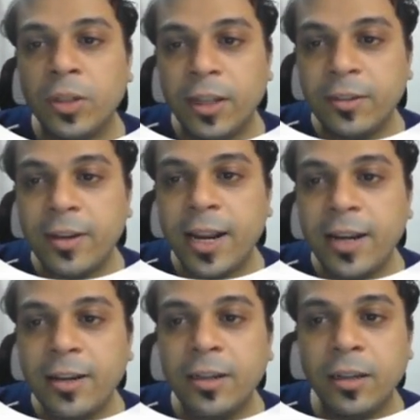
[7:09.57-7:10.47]
On the other
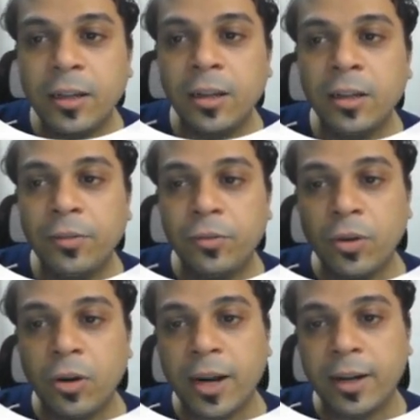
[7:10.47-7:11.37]
hand,
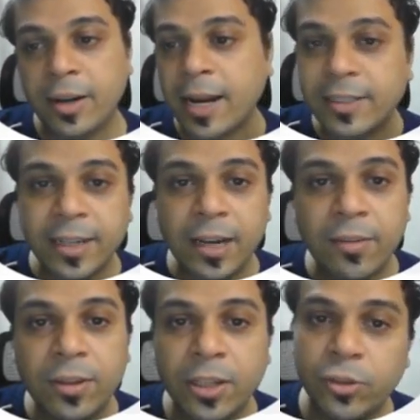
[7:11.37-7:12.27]
if you are at an ad
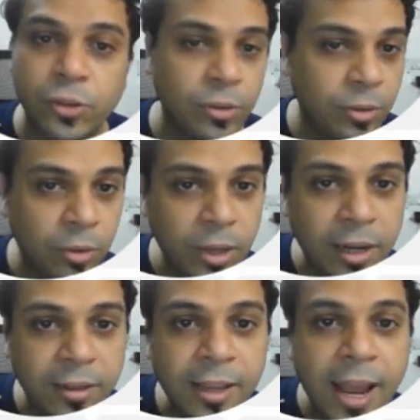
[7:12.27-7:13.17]
set level, then you should
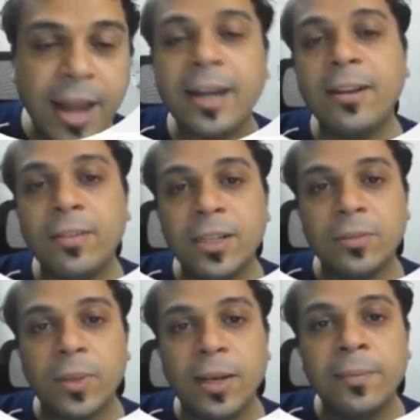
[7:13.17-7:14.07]
look at the ad
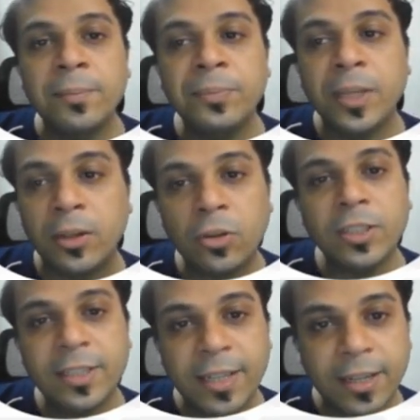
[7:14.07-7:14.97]
level as well,
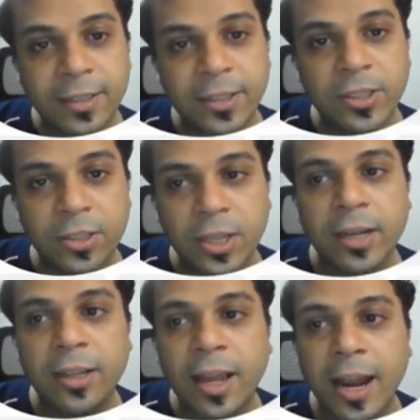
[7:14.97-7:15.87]
and not just take
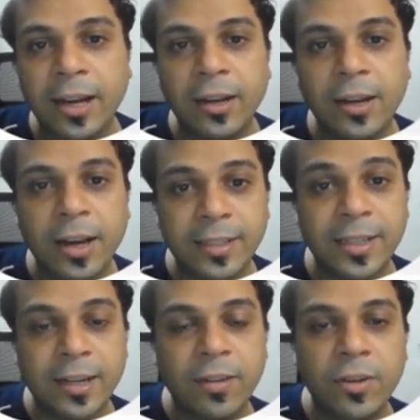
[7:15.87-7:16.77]
decisions at the
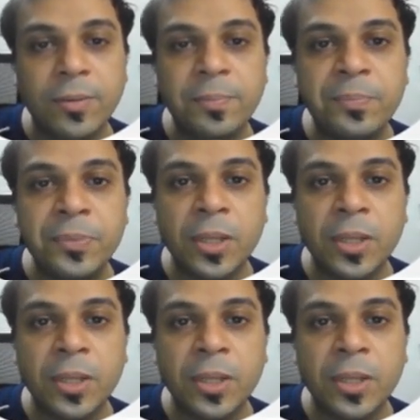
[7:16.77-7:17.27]
ad set level.